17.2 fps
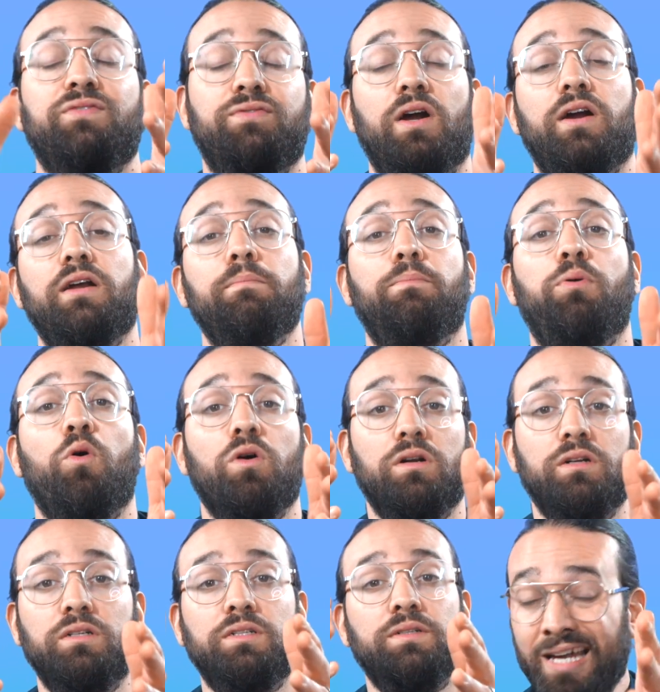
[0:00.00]
very
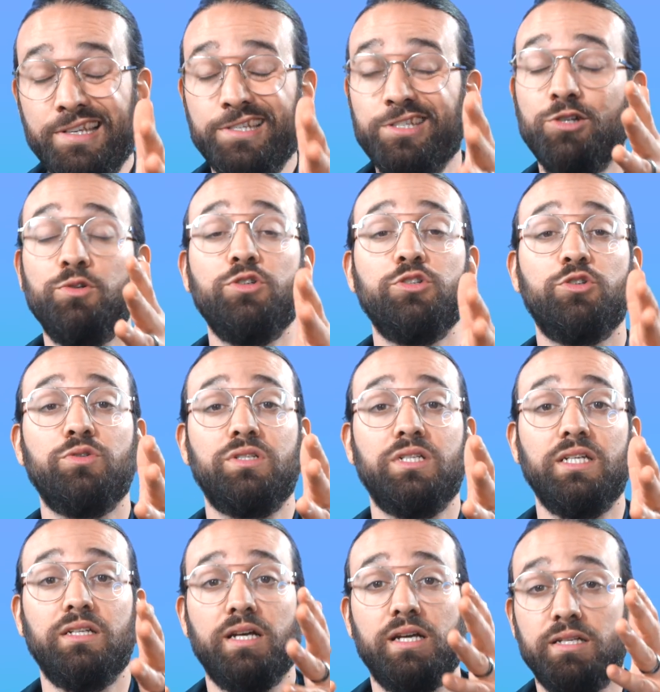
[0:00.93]
important, as soon as you
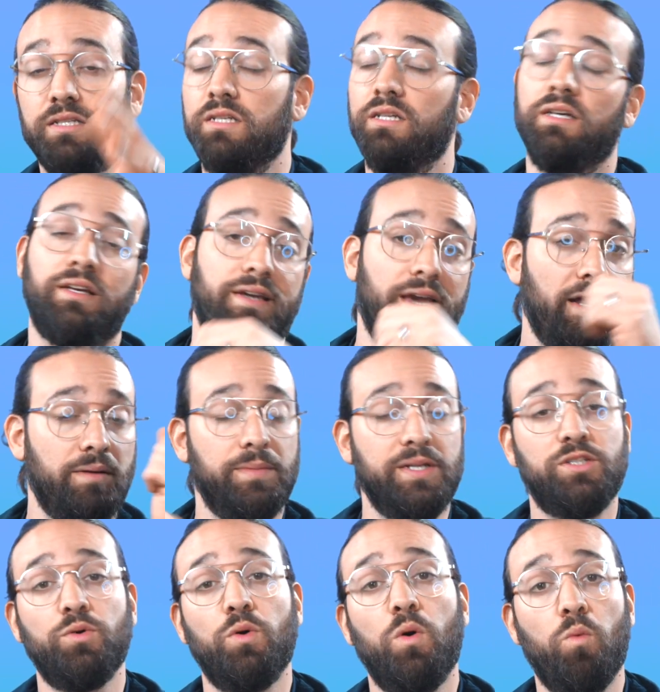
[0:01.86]
see this, get them
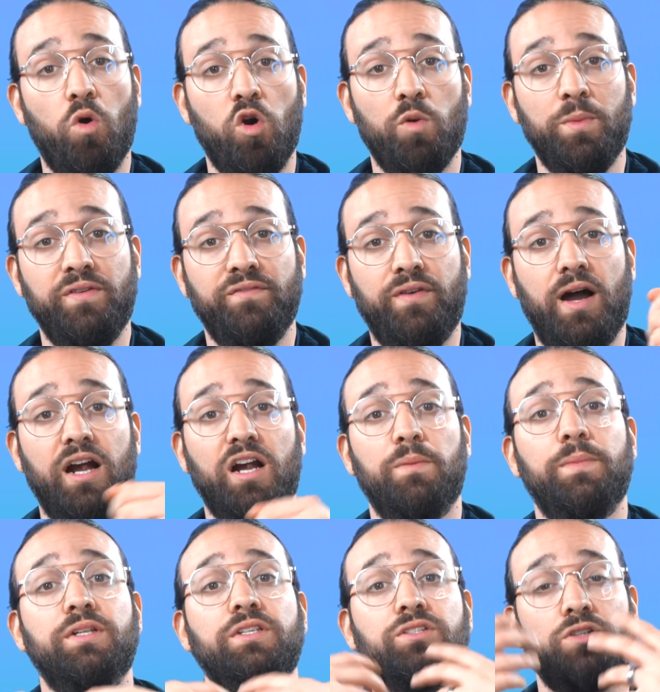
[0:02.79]
into a warm
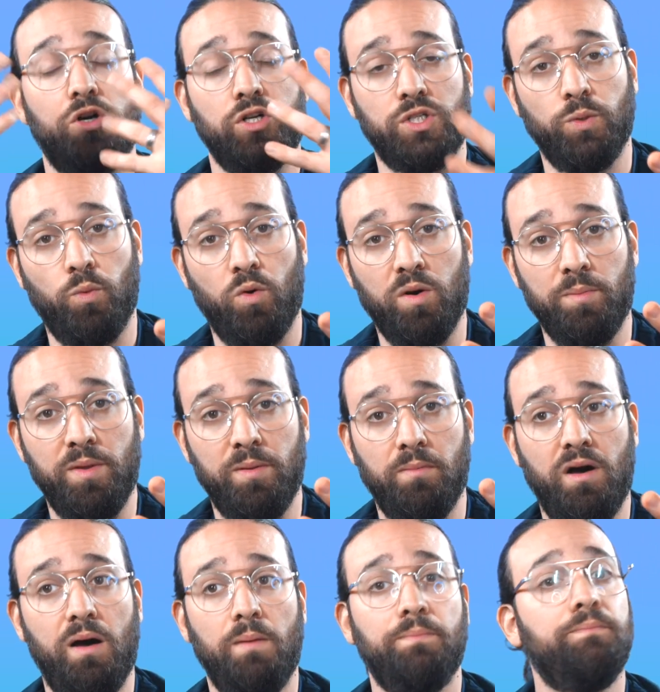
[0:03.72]
environment, start to warm them
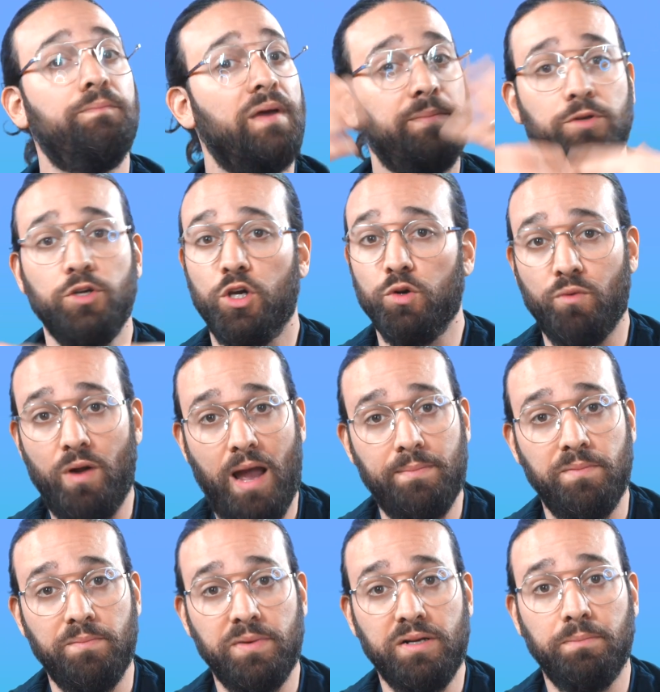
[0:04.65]
up. Maybe you could wrap
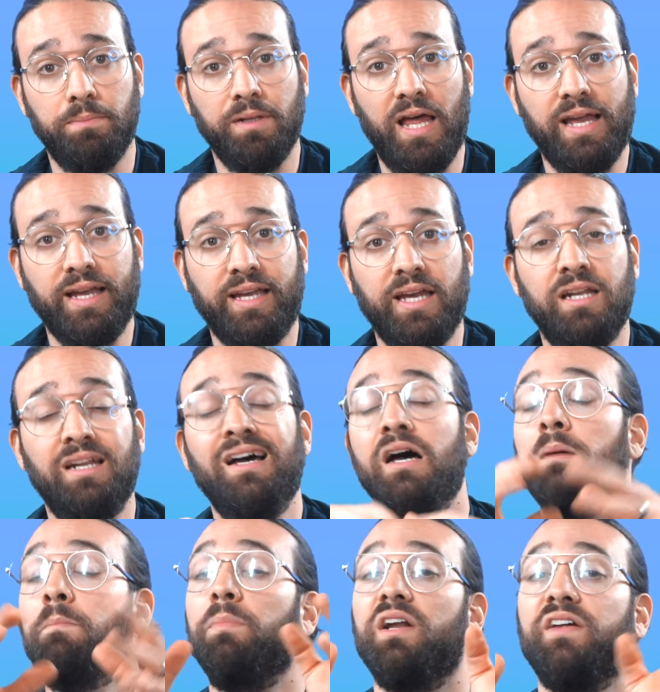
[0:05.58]
them in a blanket.
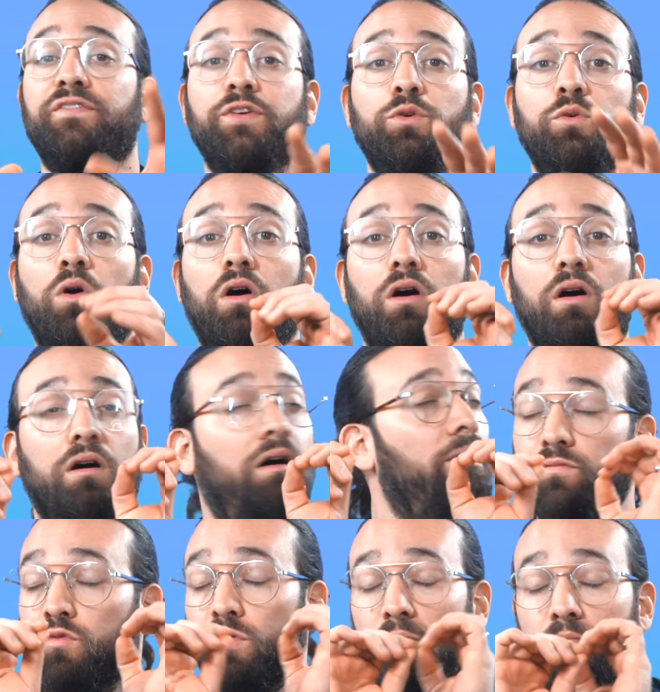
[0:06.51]
But if you are
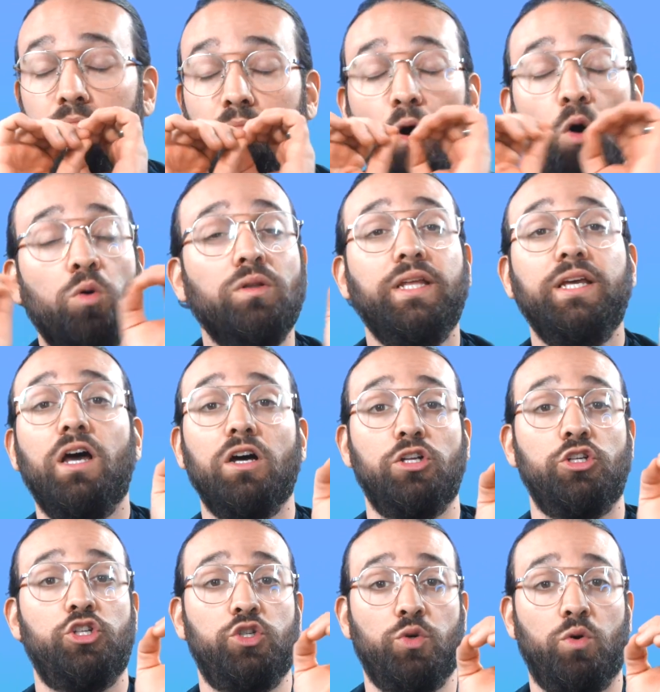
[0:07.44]
remotely
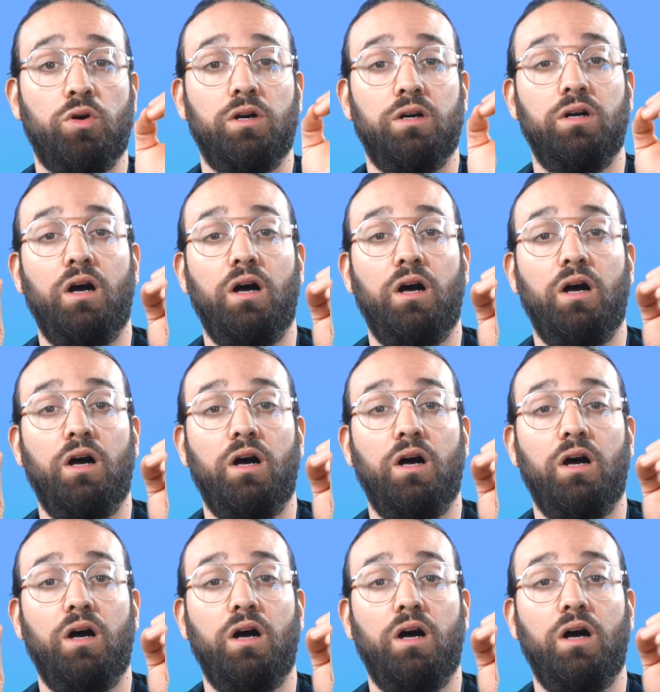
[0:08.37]
unsure